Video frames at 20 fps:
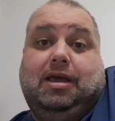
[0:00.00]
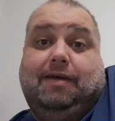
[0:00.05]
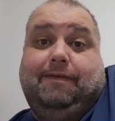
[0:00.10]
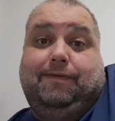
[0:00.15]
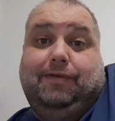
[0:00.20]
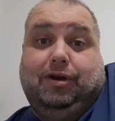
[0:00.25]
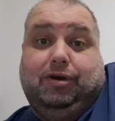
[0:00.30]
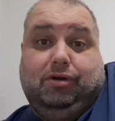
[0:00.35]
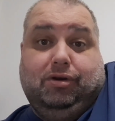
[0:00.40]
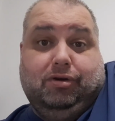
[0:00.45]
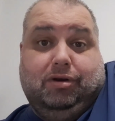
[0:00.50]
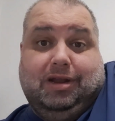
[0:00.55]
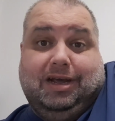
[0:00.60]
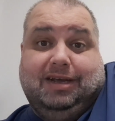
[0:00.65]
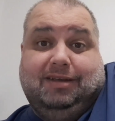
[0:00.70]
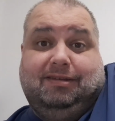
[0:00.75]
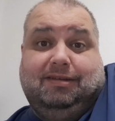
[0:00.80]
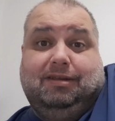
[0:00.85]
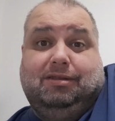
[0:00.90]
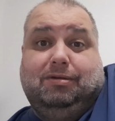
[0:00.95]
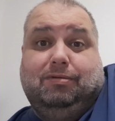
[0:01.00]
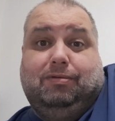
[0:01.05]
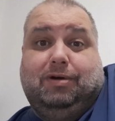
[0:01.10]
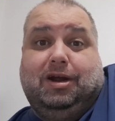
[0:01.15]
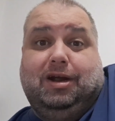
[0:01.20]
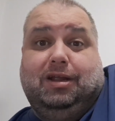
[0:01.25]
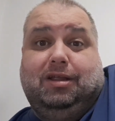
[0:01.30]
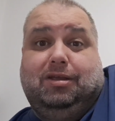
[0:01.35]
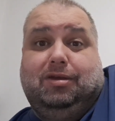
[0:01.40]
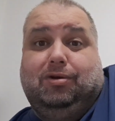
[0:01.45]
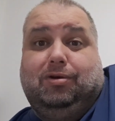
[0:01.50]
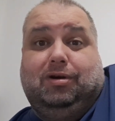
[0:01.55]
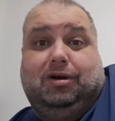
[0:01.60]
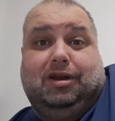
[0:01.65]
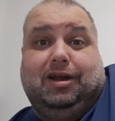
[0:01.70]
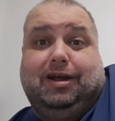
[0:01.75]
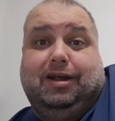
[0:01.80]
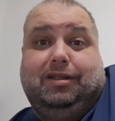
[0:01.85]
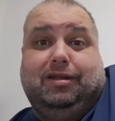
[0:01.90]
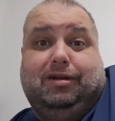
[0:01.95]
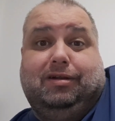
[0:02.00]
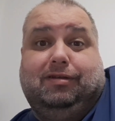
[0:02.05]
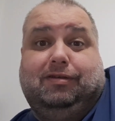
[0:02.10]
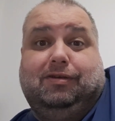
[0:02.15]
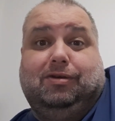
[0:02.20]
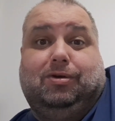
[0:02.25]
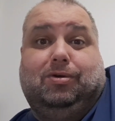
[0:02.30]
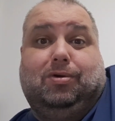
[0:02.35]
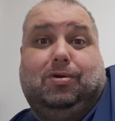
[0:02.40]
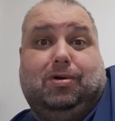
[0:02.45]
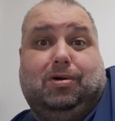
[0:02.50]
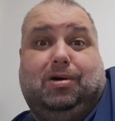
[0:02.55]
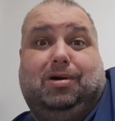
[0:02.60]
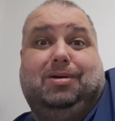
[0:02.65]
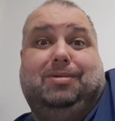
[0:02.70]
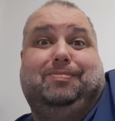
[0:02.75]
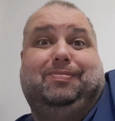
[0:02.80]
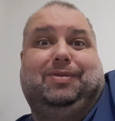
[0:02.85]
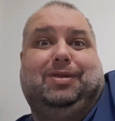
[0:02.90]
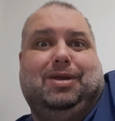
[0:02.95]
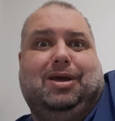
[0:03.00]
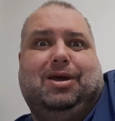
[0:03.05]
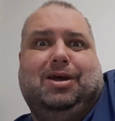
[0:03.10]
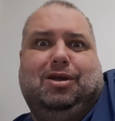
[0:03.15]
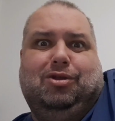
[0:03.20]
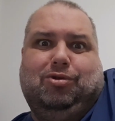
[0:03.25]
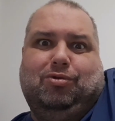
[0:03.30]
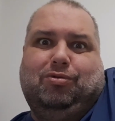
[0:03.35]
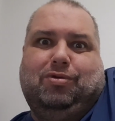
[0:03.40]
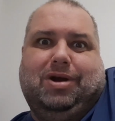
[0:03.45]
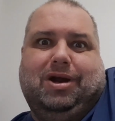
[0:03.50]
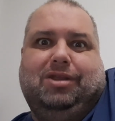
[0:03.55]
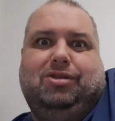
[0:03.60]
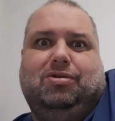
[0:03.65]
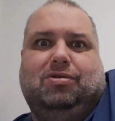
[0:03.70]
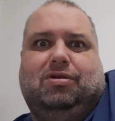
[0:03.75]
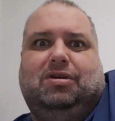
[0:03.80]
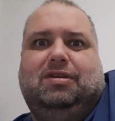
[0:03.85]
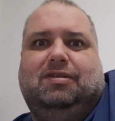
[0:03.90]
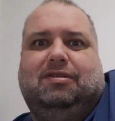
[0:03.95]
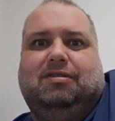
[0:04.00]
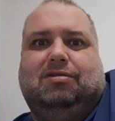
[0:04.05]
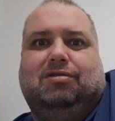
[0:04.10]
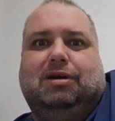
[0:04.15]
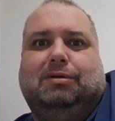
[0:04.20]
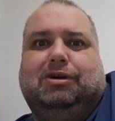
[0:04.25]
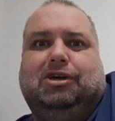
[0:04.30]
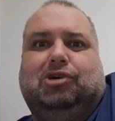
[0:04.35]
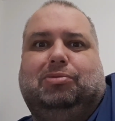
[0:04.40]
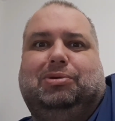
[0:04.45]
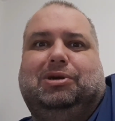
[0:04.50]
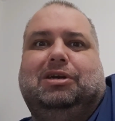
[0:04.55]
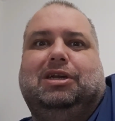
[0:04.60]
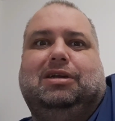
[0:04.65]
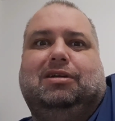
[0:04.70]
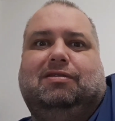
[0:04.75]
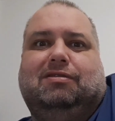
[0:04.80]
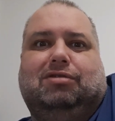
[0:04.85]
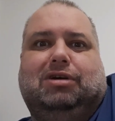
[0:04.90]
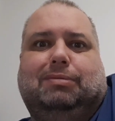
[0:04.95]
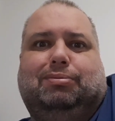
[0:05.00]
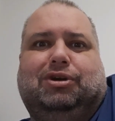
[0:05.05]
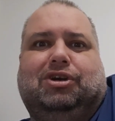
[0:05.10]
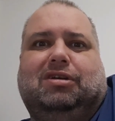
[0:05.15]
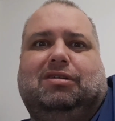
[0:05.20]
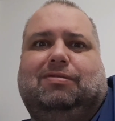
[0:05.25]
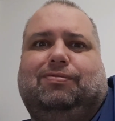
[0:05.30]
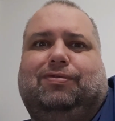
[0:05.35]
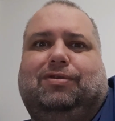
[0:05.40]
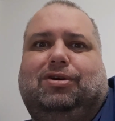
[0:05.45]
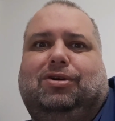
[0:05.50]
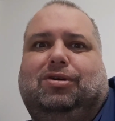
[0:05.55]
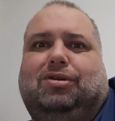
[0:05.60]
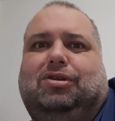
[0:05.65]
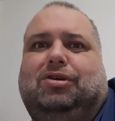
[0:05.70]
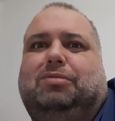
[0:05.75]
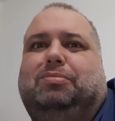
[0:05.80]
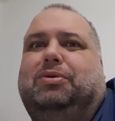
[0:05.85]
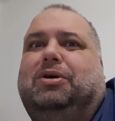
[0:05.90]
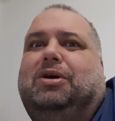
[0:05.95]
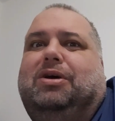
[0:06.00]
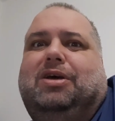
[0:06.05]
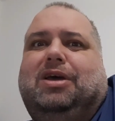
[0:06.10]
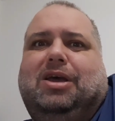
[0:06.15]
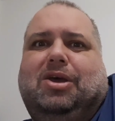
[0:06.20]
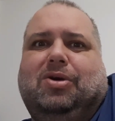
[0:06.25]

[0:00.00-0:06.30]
If you're too lazy to write your titles or to write your descriptions for YouTube,